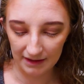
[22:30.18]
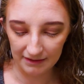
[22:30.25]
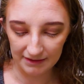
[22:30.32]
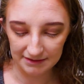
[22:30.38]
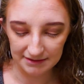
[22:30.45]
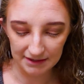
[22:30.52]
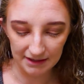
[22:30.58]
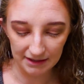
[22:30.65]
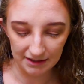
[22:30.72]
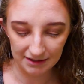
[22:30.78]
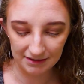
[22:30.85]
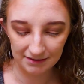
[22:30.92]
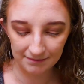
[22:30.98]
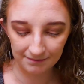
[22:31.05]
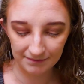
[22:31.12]
And it's like
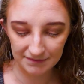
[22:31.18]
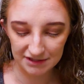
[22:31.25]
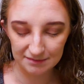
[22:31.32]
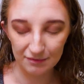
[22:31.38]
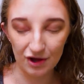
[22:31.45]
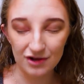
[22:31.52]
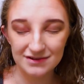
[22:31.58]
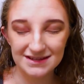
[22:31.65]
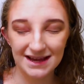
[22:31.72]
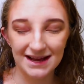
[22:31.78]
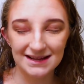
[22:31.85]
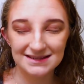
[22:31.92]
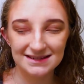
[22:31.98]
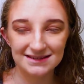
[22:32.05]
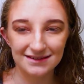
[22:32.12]
small
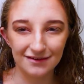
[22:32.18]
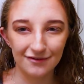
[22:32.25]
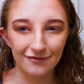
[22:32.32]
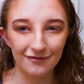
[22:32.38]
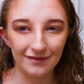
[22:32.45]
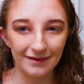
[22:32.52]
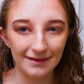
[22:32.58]
sizes of